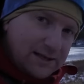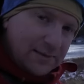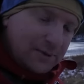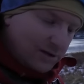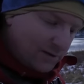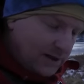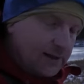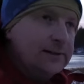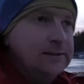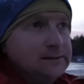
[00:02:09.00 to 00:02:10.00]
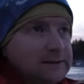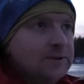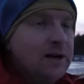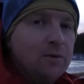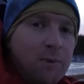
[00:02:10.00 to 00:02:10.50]
a bit of a,
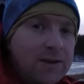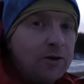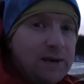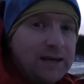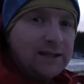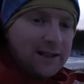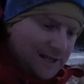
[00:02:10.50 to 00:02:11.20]
yeah, we might not make it to the